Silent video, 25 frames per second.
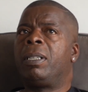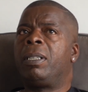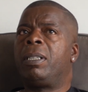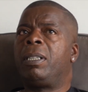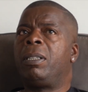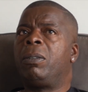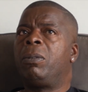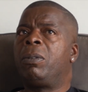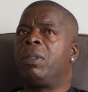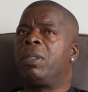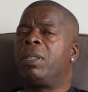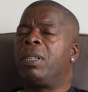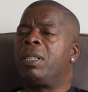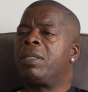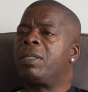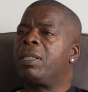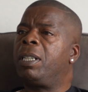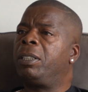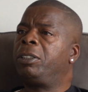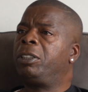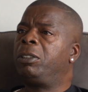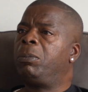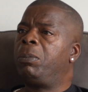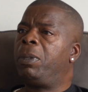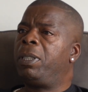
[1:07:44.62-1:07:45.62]
the
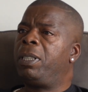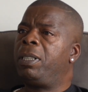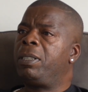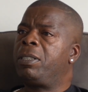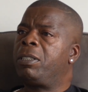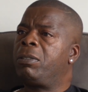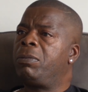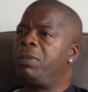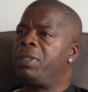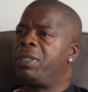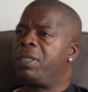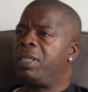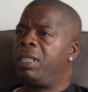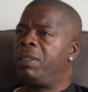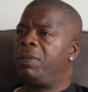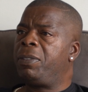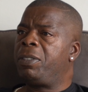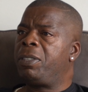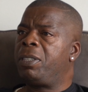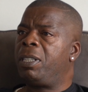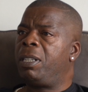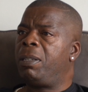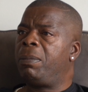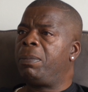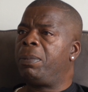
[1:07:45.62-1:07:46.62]
organisation went into
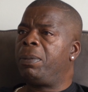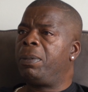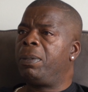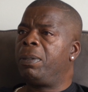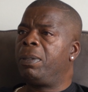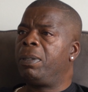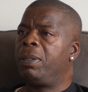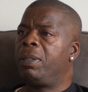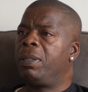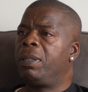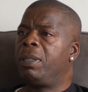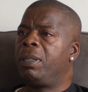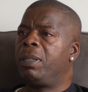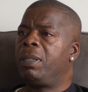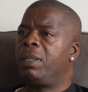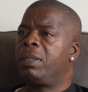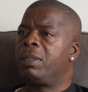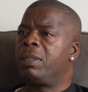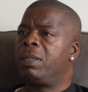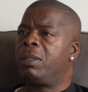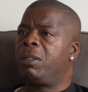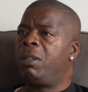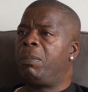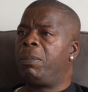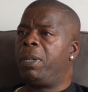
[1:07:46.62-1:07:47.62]
receivership,
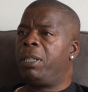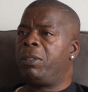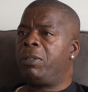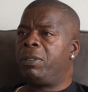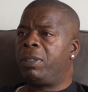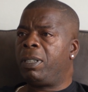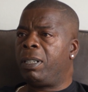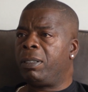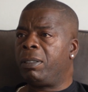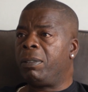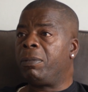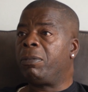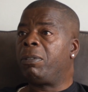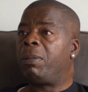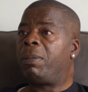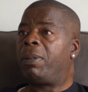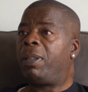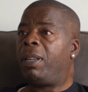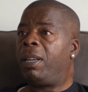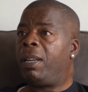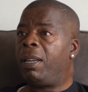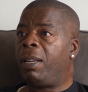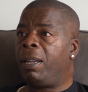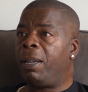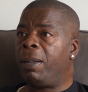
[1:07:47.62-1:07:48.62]
so I got made redundant from
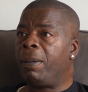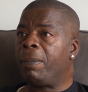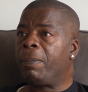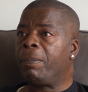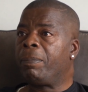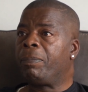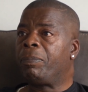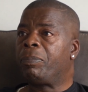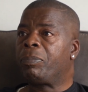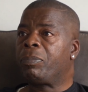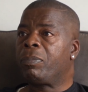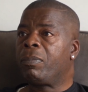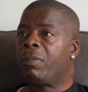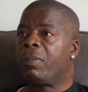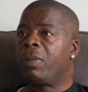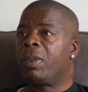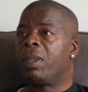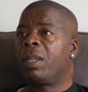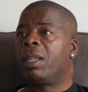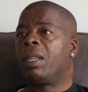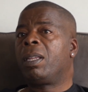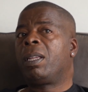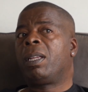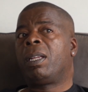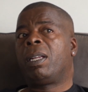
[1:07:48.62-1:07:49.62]
there. Mm.
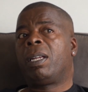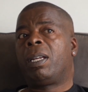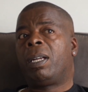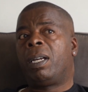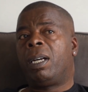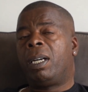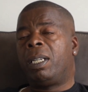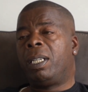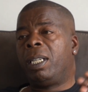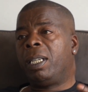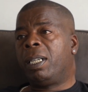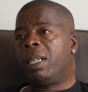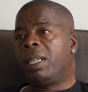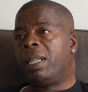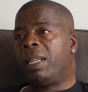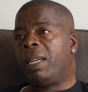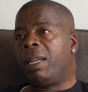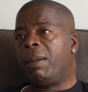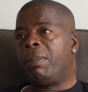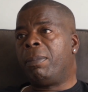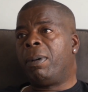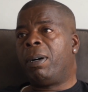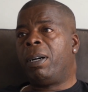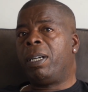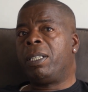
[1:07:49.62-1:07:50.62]
And then
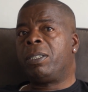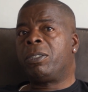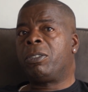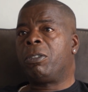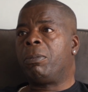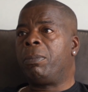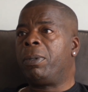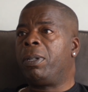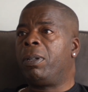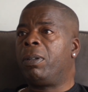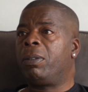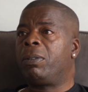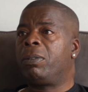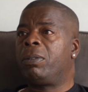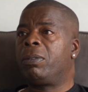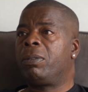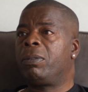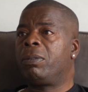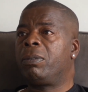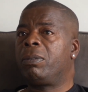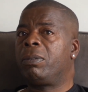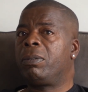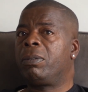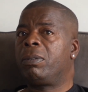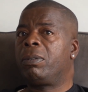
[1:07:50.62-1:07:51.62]
Claire Martin took me on
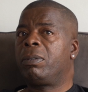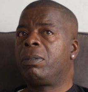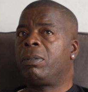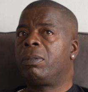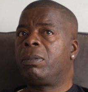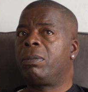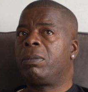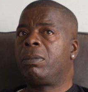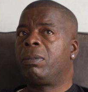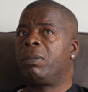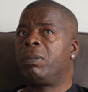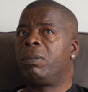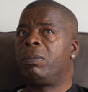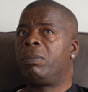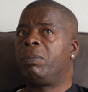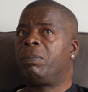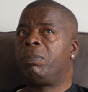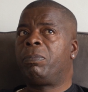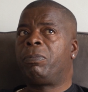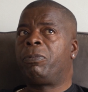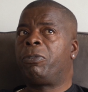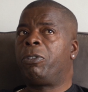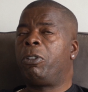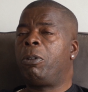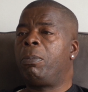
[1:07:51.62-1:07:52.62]

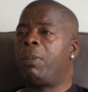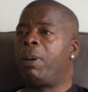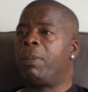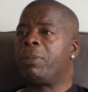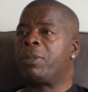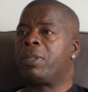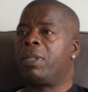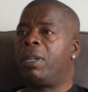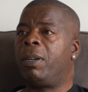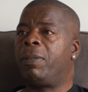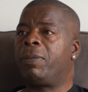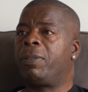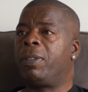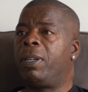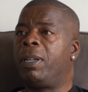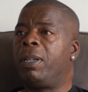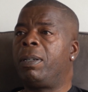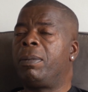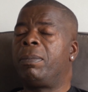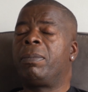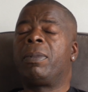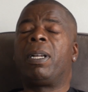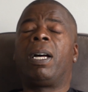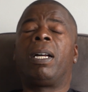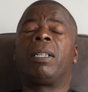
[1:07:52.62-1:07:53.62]
a few months after.
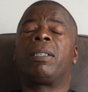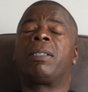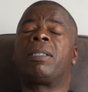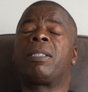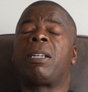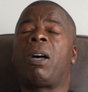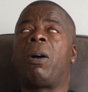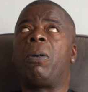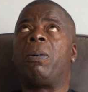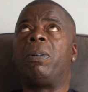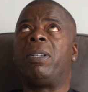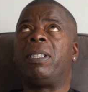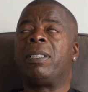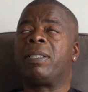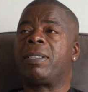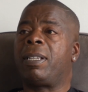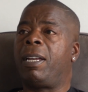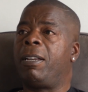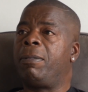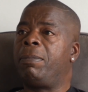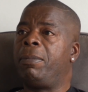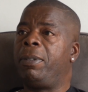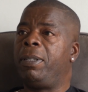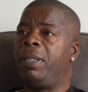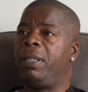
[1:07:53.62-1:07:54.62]
It totally
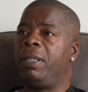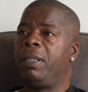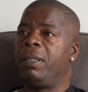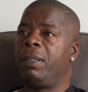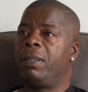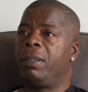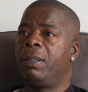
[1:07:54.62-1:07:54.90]
saved me.